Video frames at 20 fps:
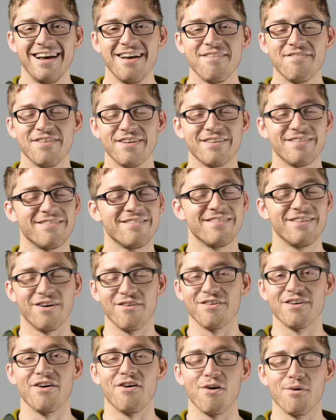If you
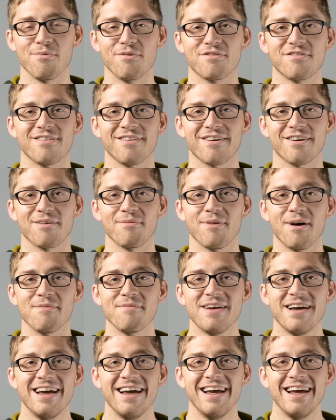don't know him, you should look him
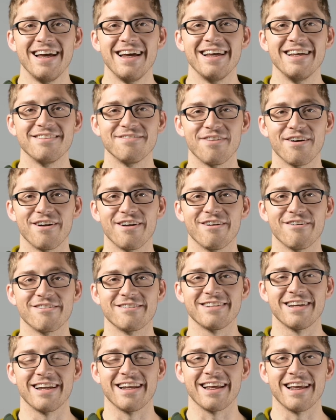up. He's very
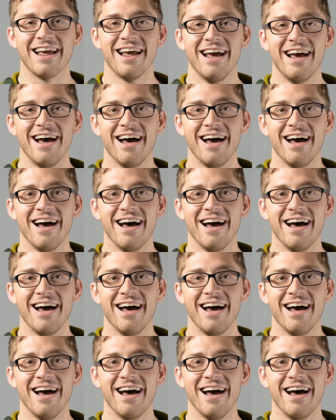entertaining.